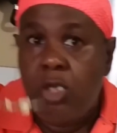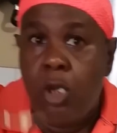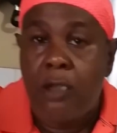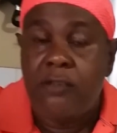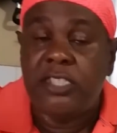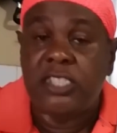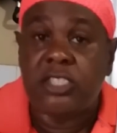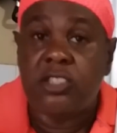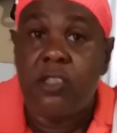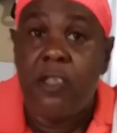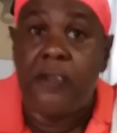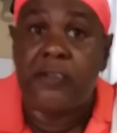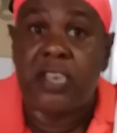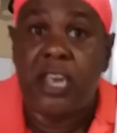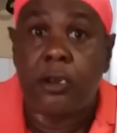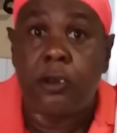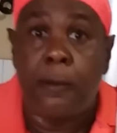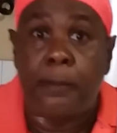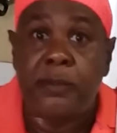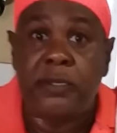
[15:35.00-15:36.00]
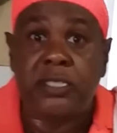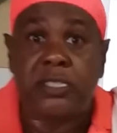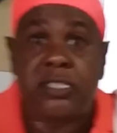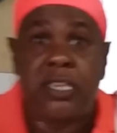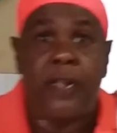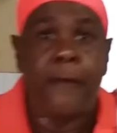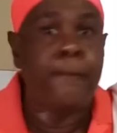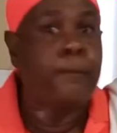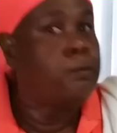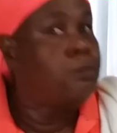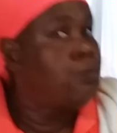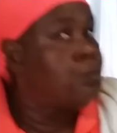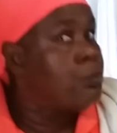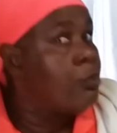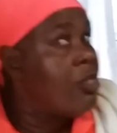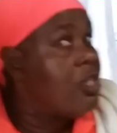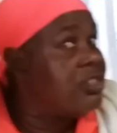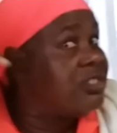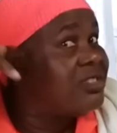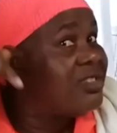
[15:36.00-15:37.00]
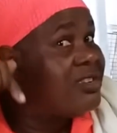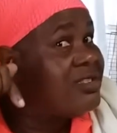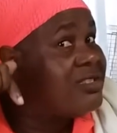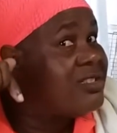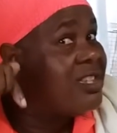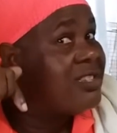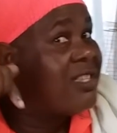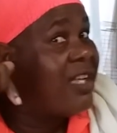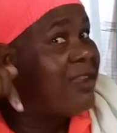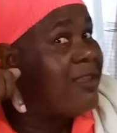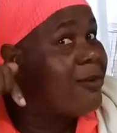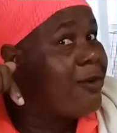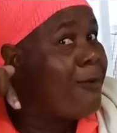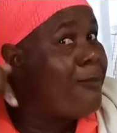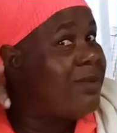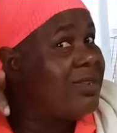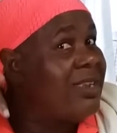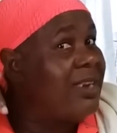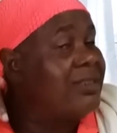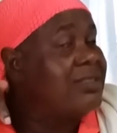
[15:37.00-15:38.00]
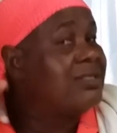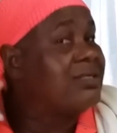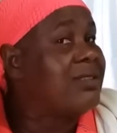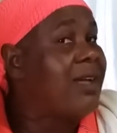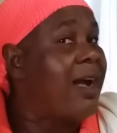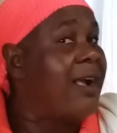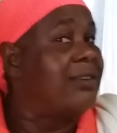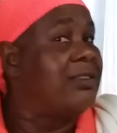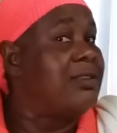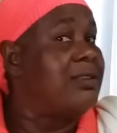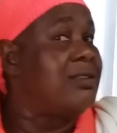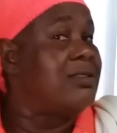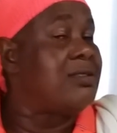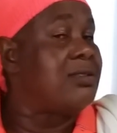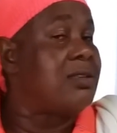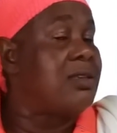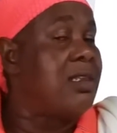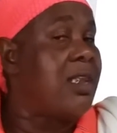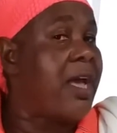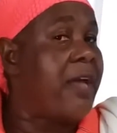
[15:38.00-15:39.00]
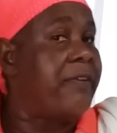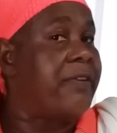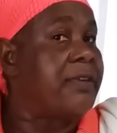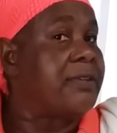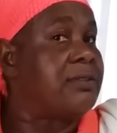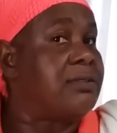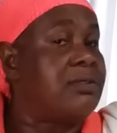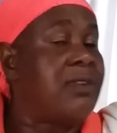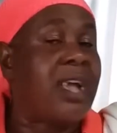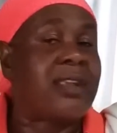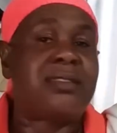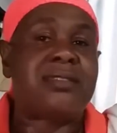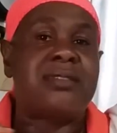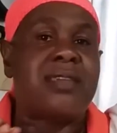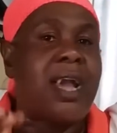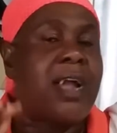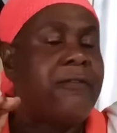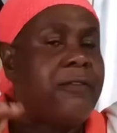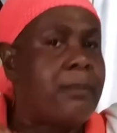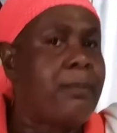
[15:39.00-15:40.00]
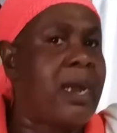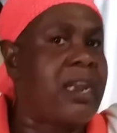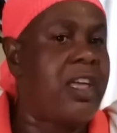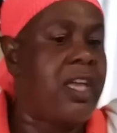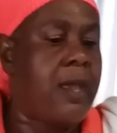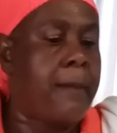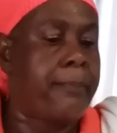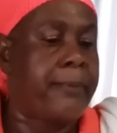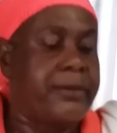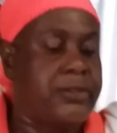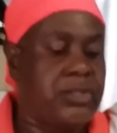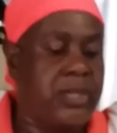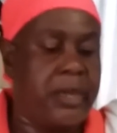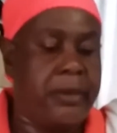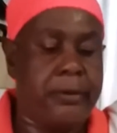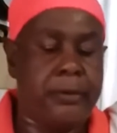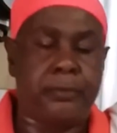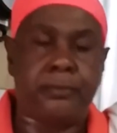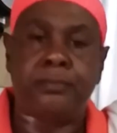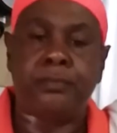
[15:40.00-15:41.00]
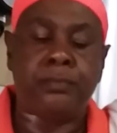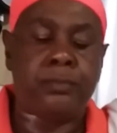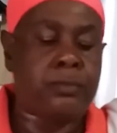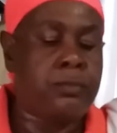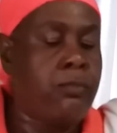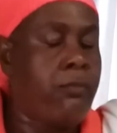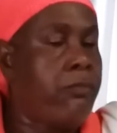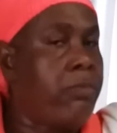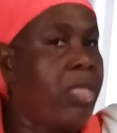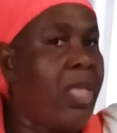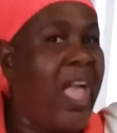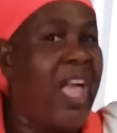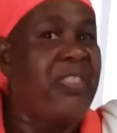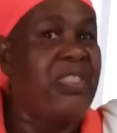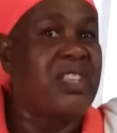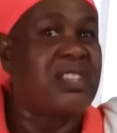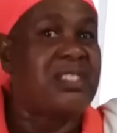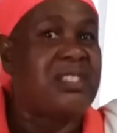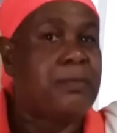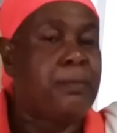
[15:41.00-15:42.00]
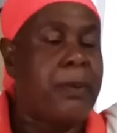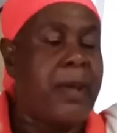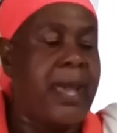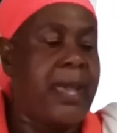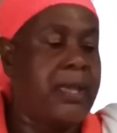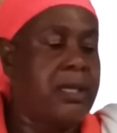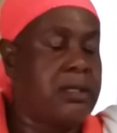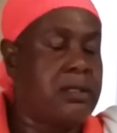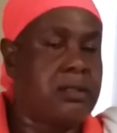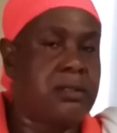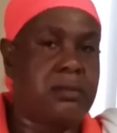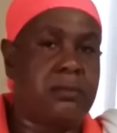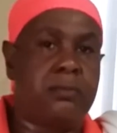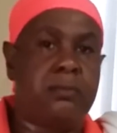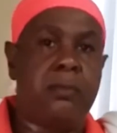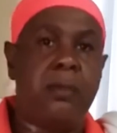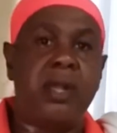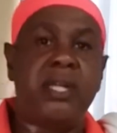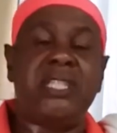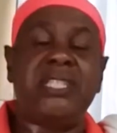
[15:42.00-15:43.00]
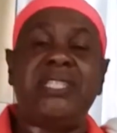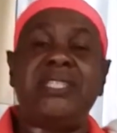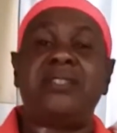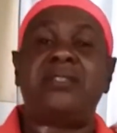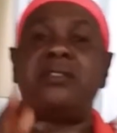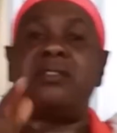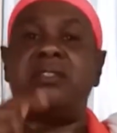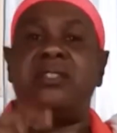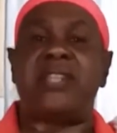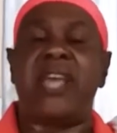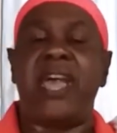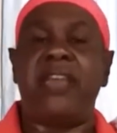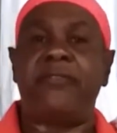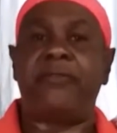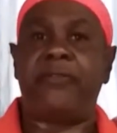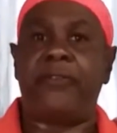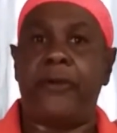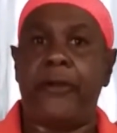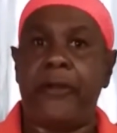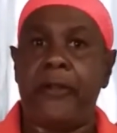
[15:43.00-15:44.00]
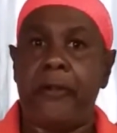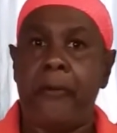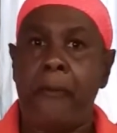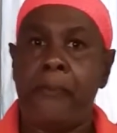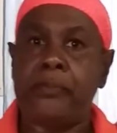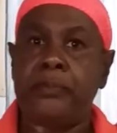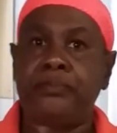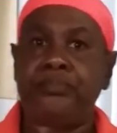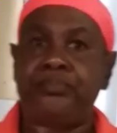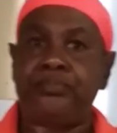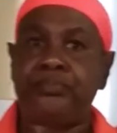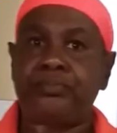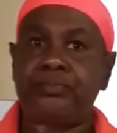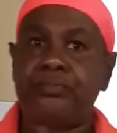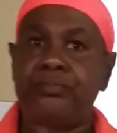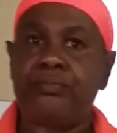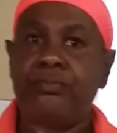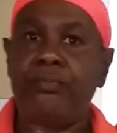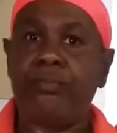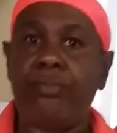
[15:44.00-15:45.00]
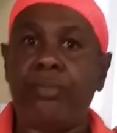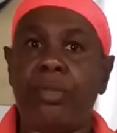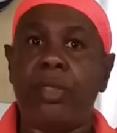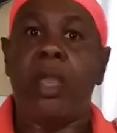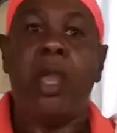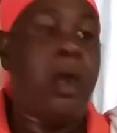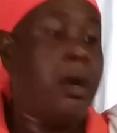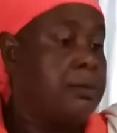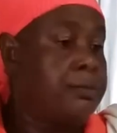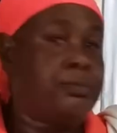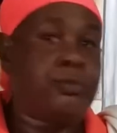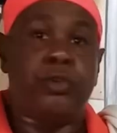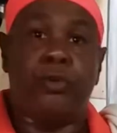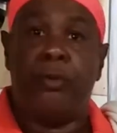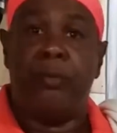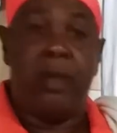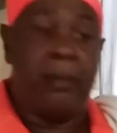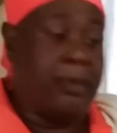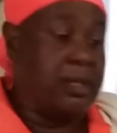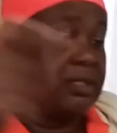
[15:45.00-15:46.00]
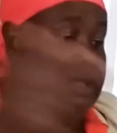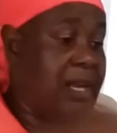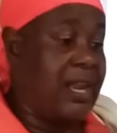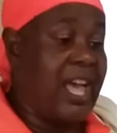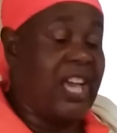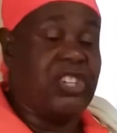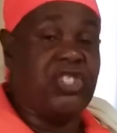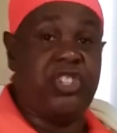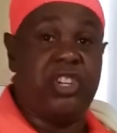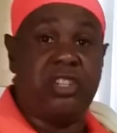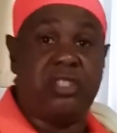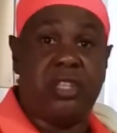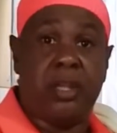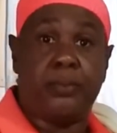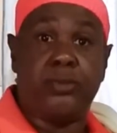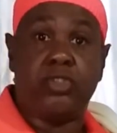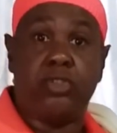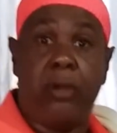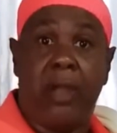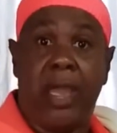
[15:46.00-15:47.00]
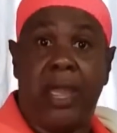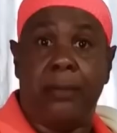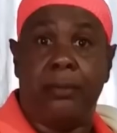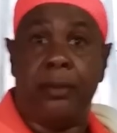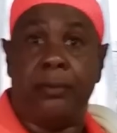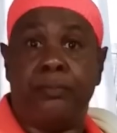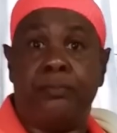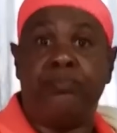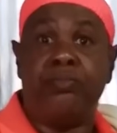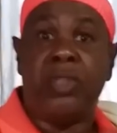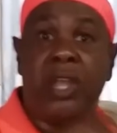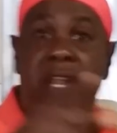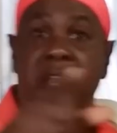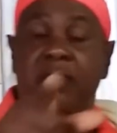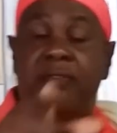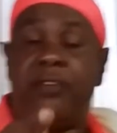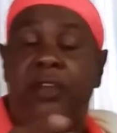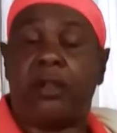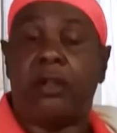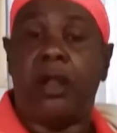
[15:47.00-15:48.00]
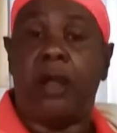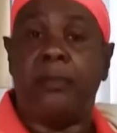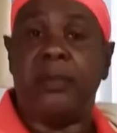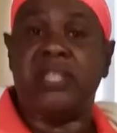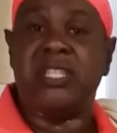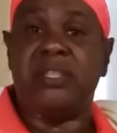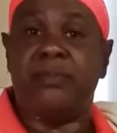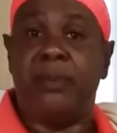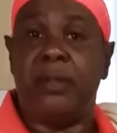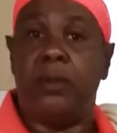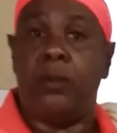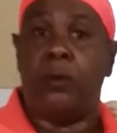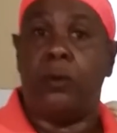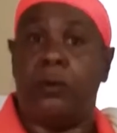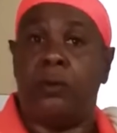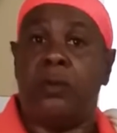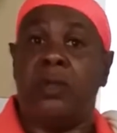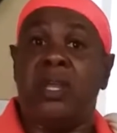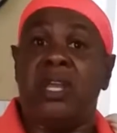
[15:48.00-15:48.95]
But you taste like a piece, right? You still taste a little bit of the saltiness in it. Not salty, but I pressure, you know. And the spice, it is to die for. Remember to like, share, subscribe. Leave your comments below.